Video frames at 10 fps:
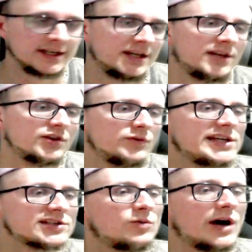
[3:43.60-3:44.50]
The
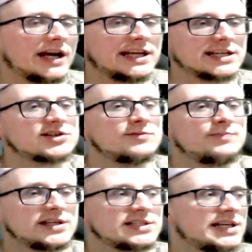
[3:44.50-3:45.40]
reason why Get Some
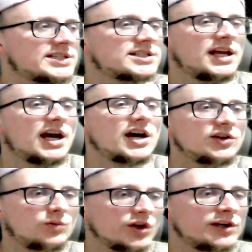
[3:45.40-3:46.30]
Business and the
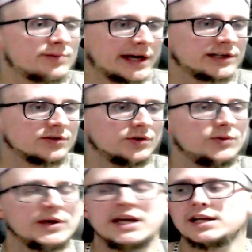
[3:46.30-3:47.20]
Wonder Bread crew
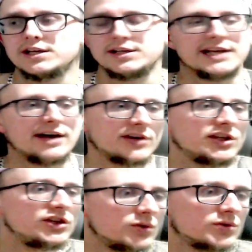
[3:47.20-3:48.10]
never
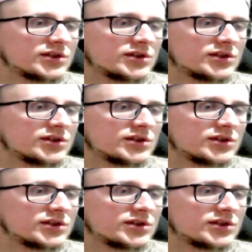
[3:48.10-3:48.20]
used to